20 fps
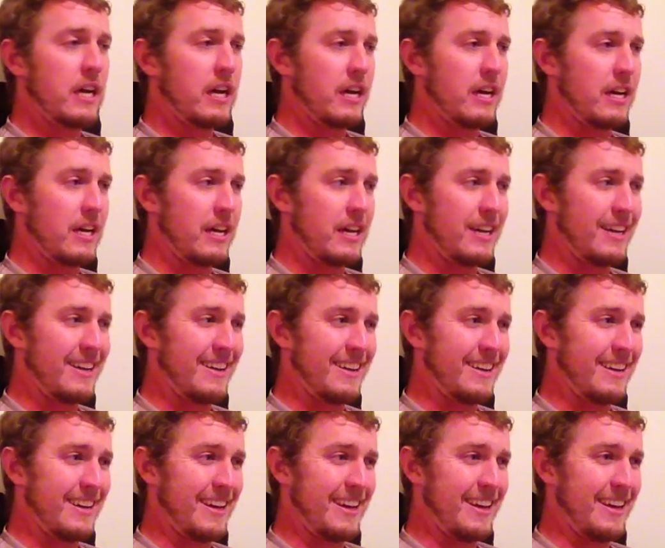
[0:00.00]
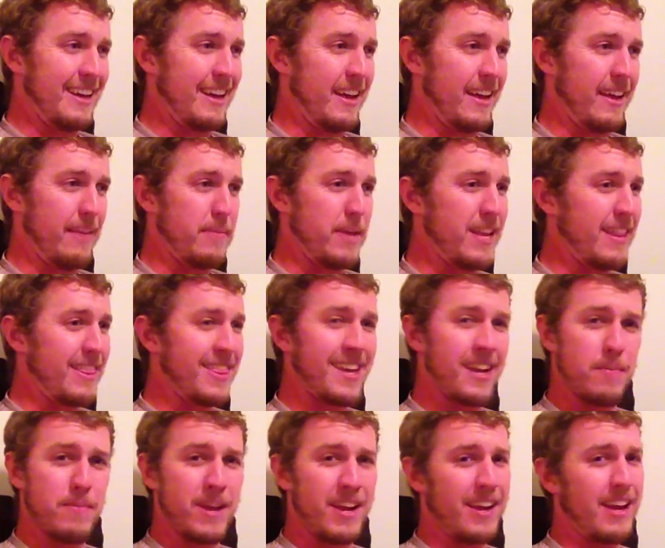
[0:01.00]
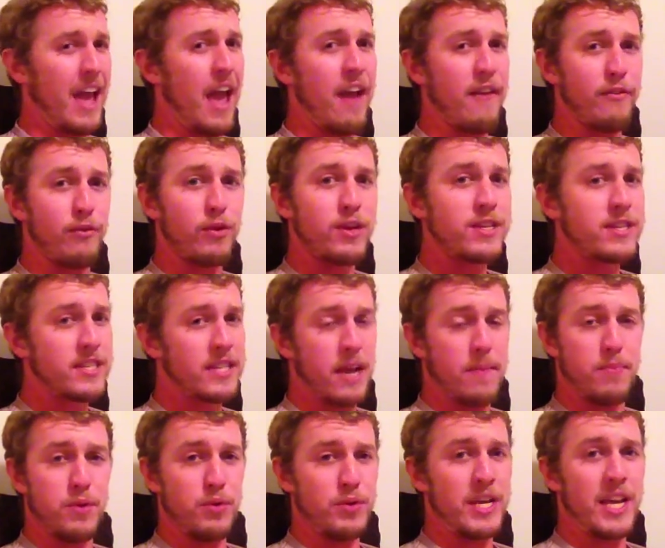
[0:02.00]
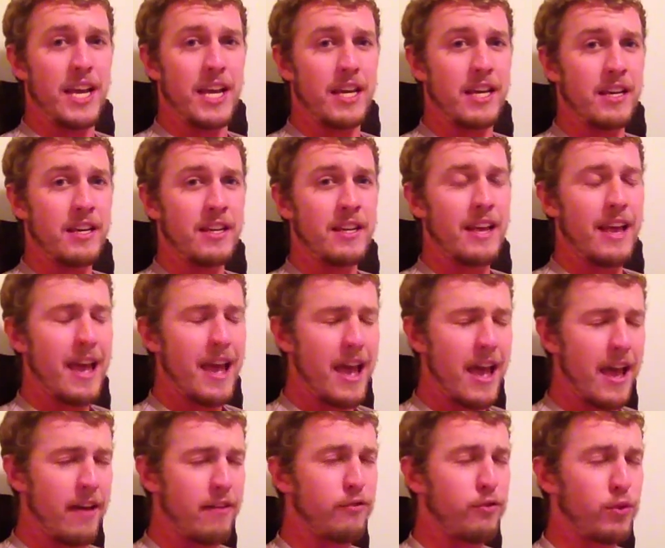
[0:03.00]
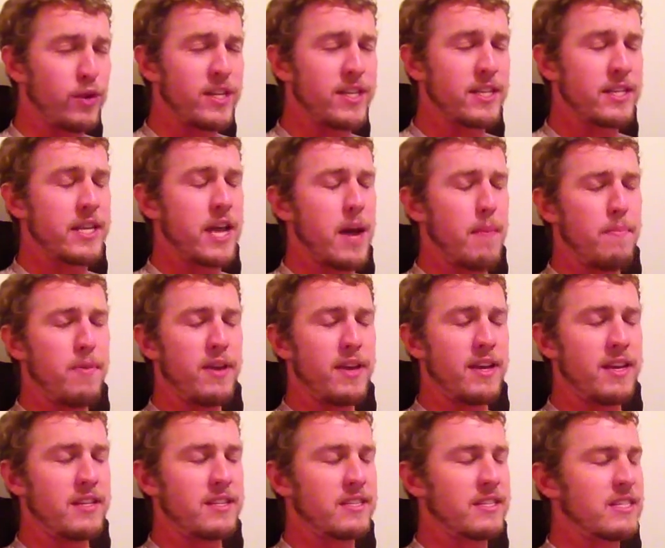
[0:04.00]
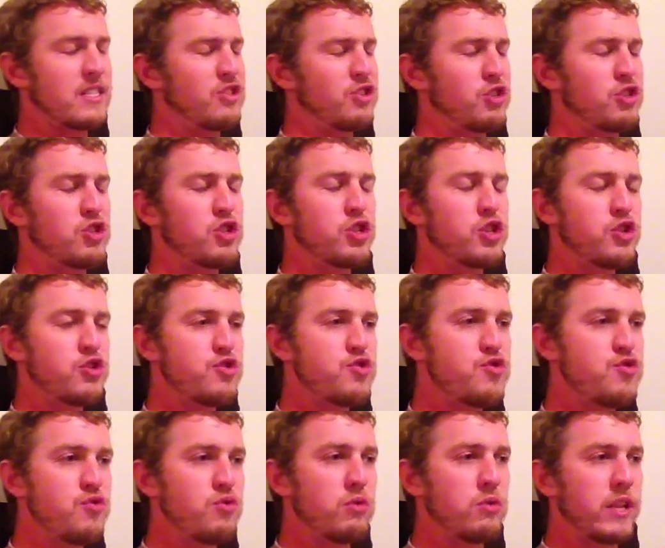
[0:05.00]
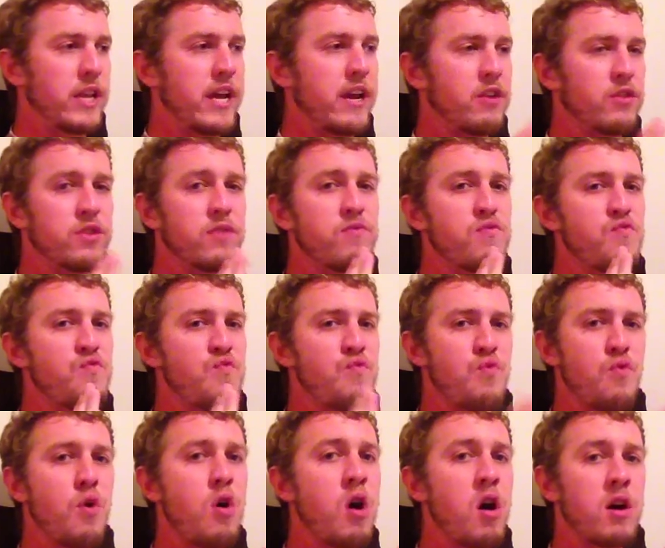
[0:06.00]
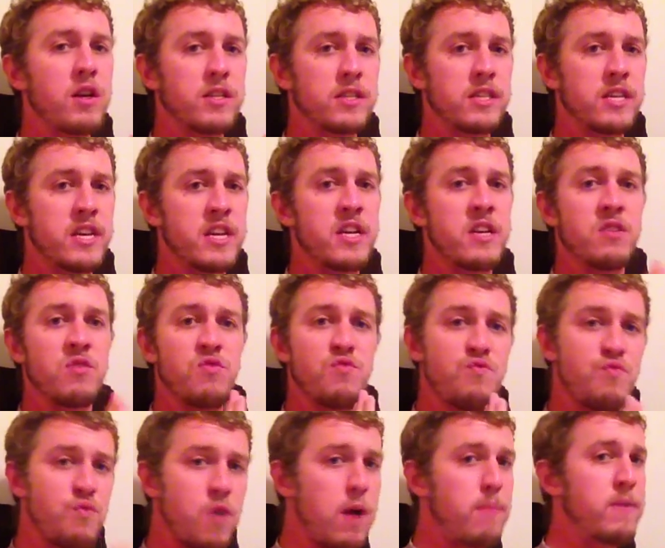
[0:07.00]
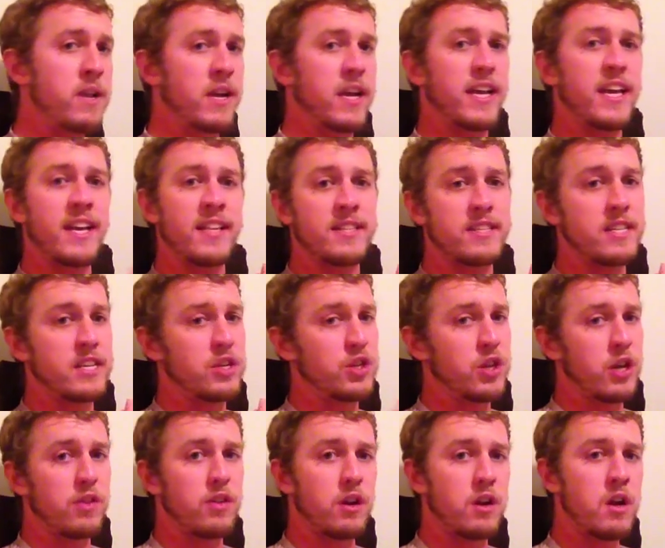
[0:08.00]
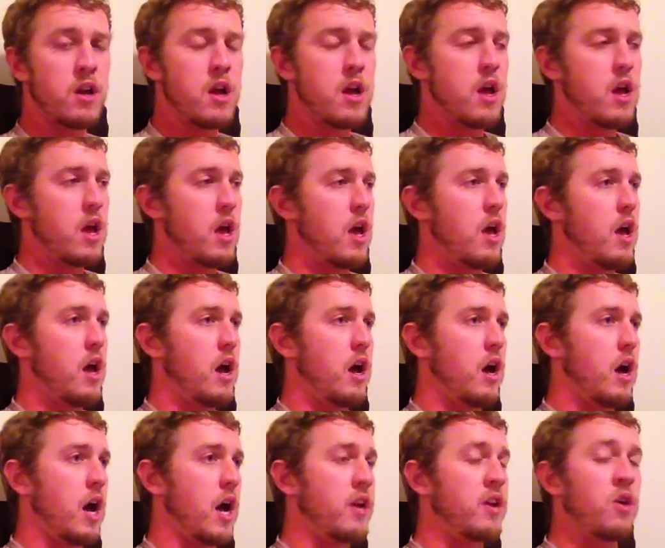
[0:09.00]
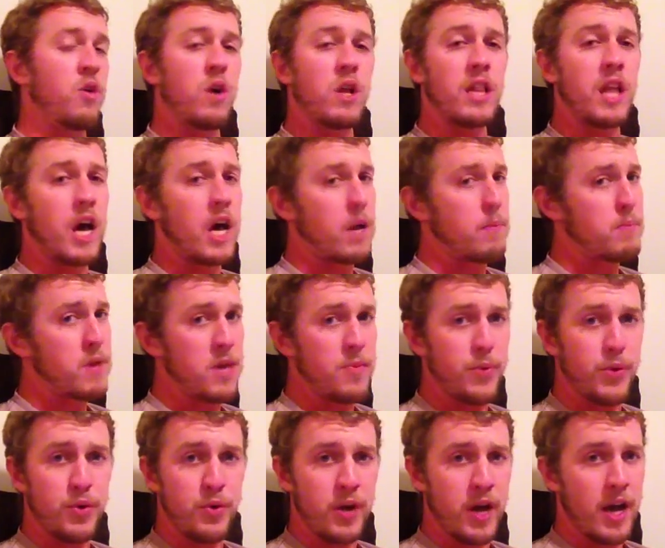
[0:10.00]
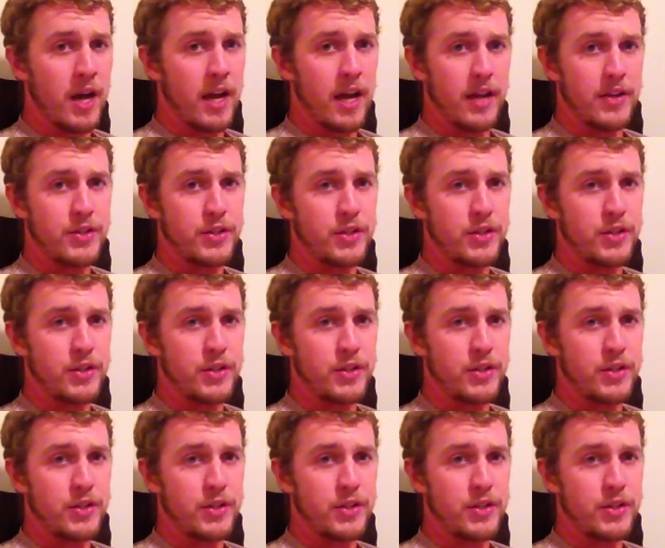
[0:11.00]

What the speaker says: I mean, think about it. Every step you take, every step is just 2 layers of raw skin rubbing against each other. I know a lot of people who got ass